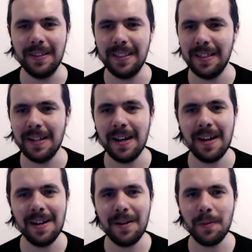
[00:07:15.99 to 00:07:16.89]
Is he
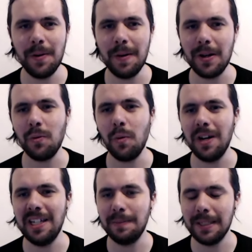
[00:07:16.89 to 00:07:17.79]
pretty much what
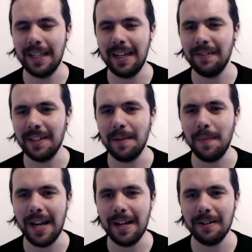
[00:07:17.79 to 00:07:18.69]
he's perceived in the
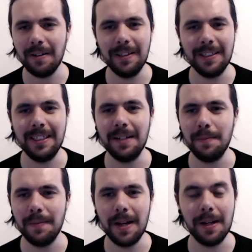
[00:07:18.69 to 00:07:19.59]
media, or is he
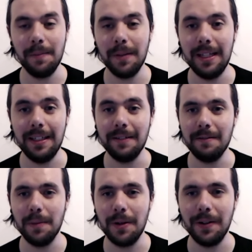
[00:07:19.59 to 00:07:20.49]
a completely
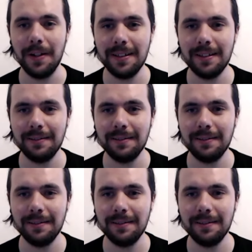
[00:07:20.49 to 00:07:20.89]
different bloke?